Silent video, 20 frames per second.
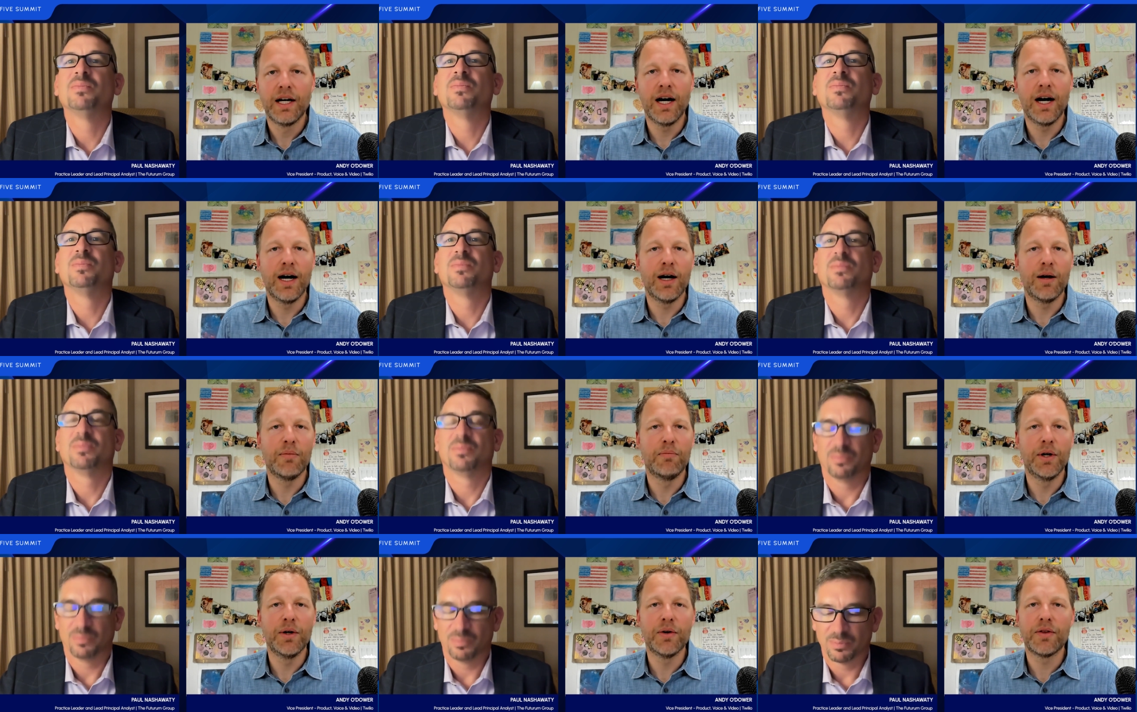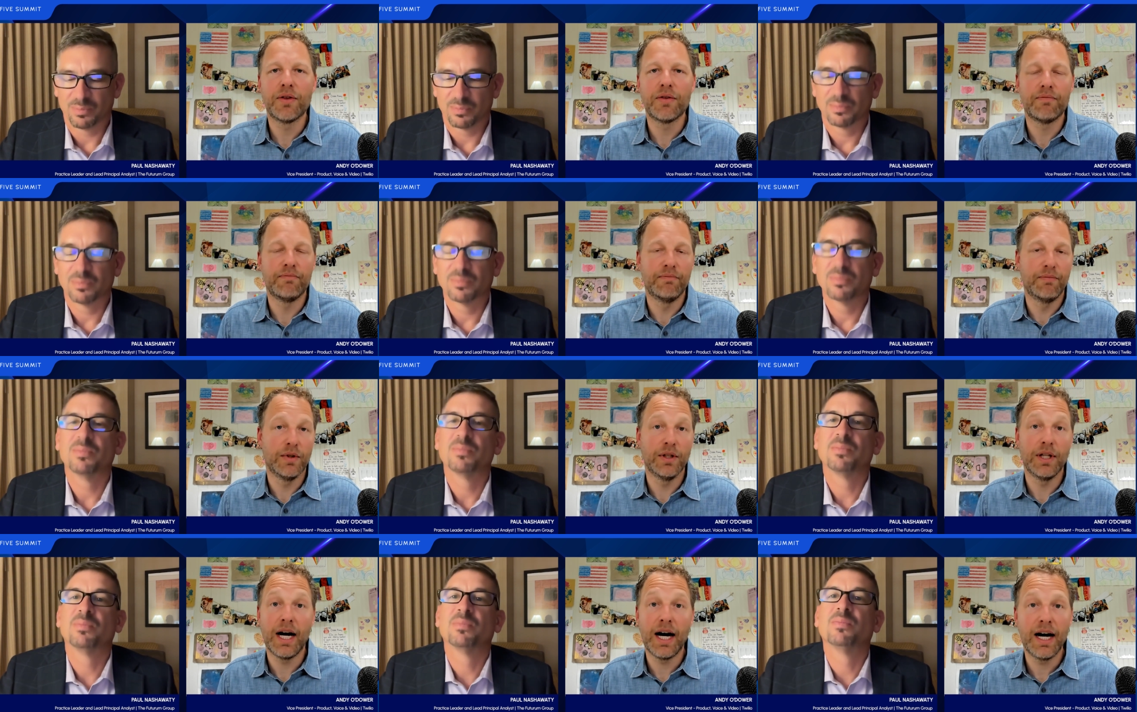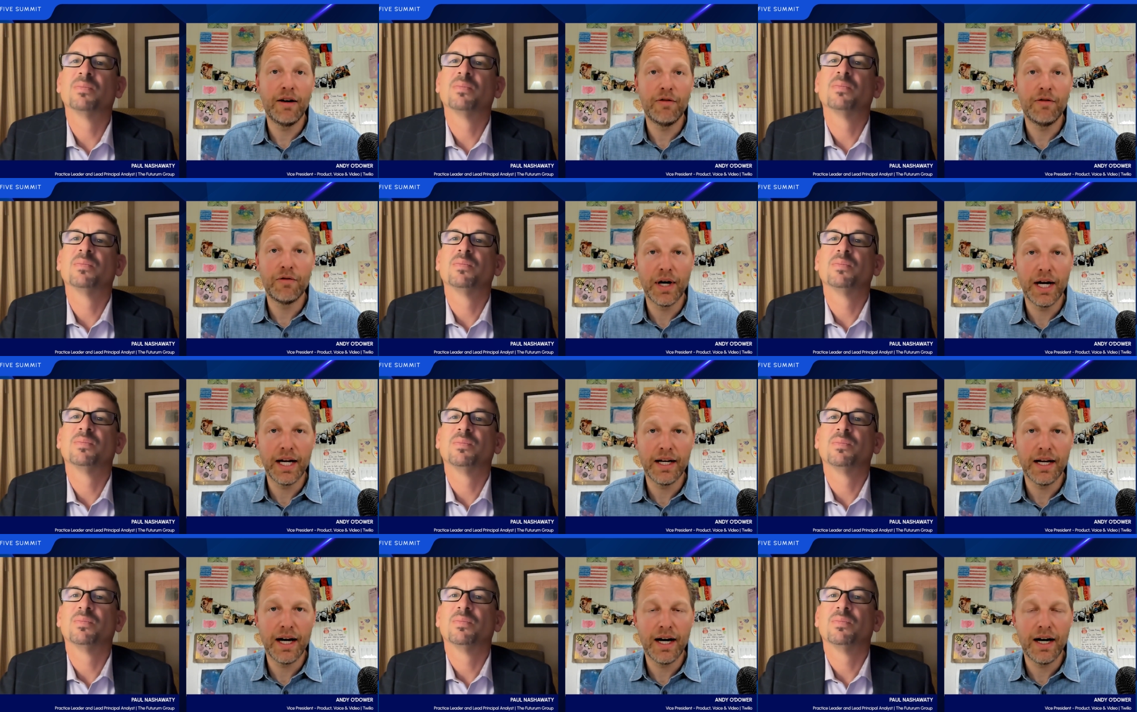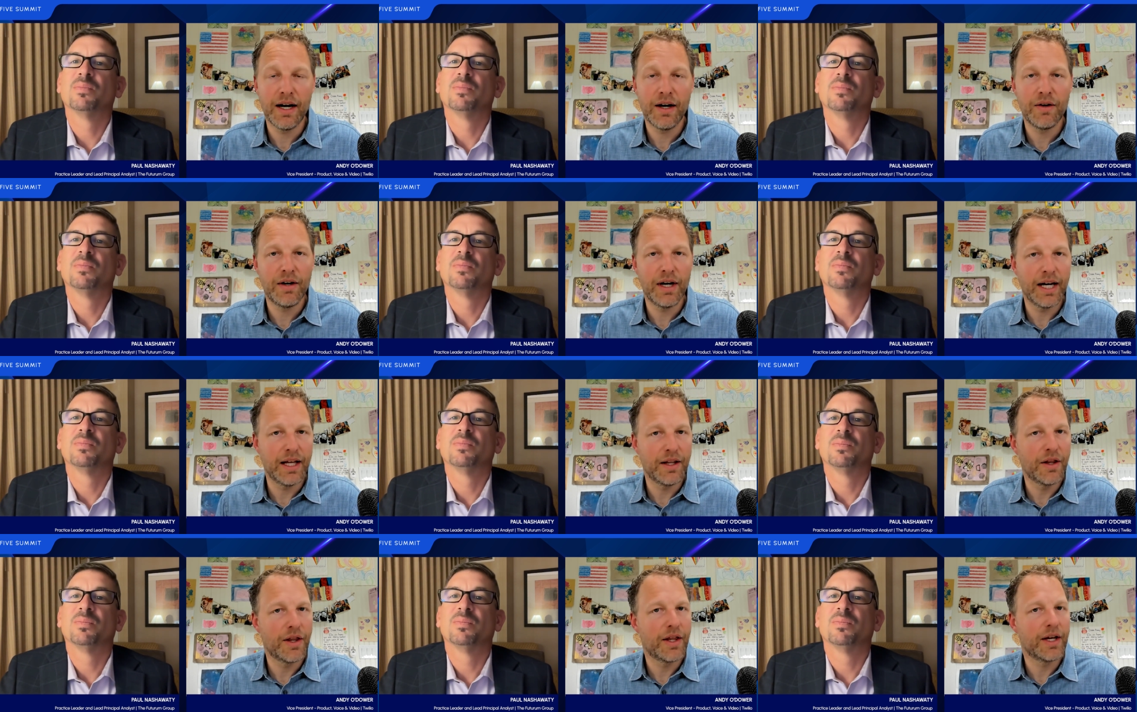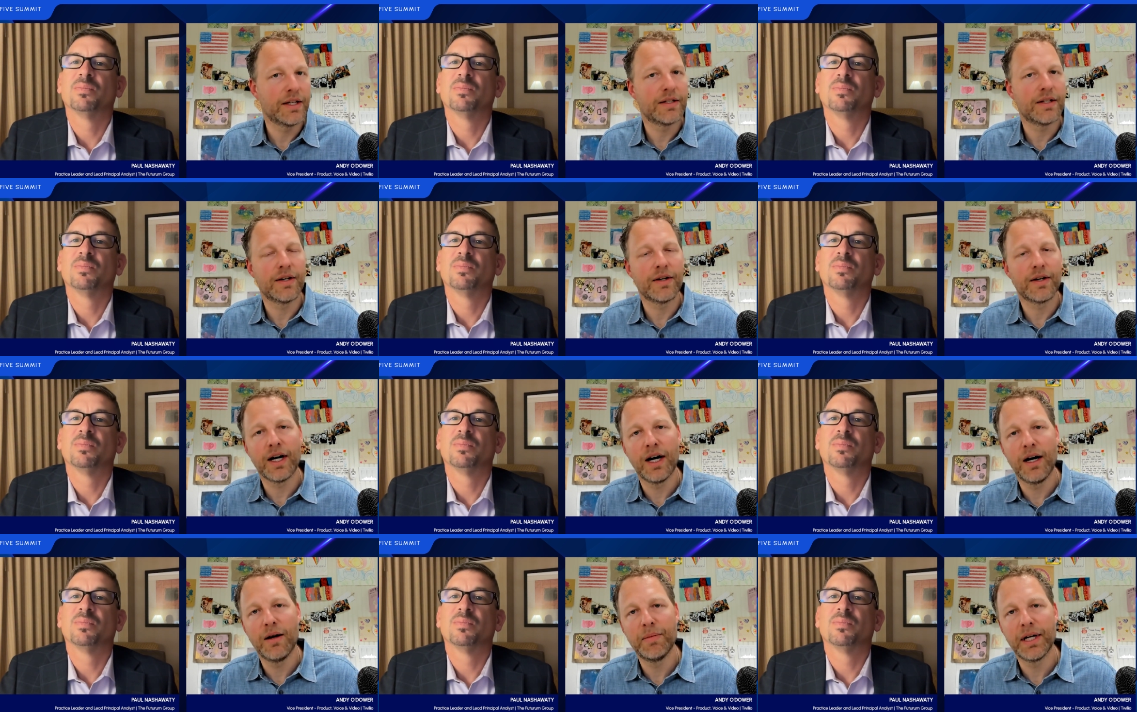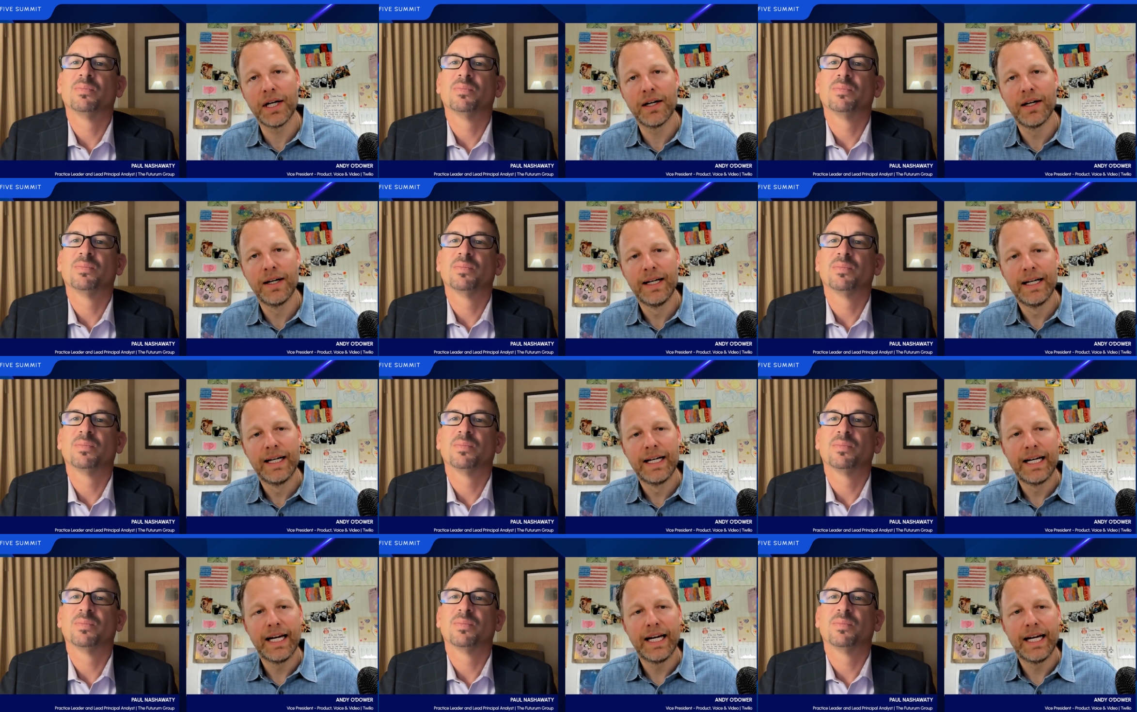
Speaker 1: uh, both live right now and things that are coming.